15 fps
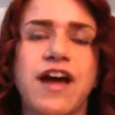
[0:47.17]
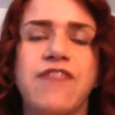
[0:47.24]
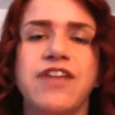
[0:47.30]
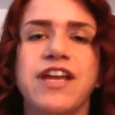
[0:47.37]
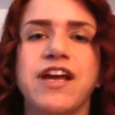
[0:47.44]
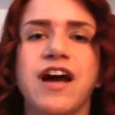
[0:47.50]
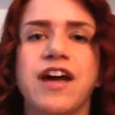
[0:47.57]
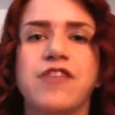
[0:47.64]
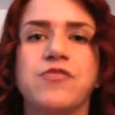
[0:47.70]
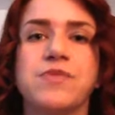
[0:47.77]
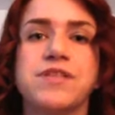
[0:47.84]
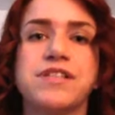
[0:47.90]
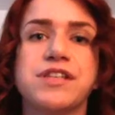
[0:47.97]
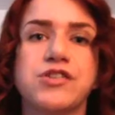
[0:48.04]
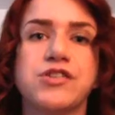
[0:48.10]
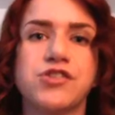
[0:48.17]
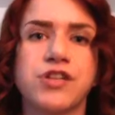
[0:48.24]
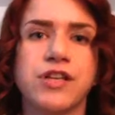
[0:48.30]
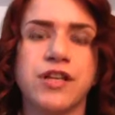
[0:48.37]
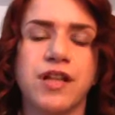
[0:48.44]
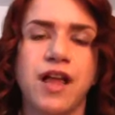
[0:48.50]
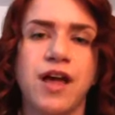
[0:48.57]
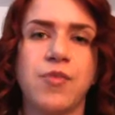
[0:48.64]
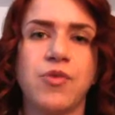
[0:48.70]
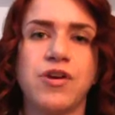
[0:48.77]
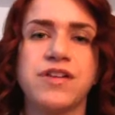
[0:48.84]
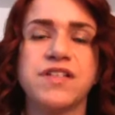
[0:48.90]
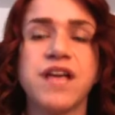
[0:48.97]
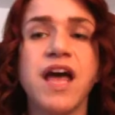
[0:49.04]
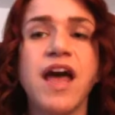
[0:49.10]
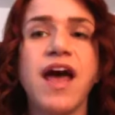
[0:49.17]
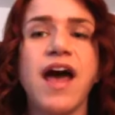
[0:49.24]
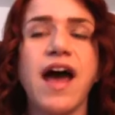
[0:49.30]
have any kind of position in libraries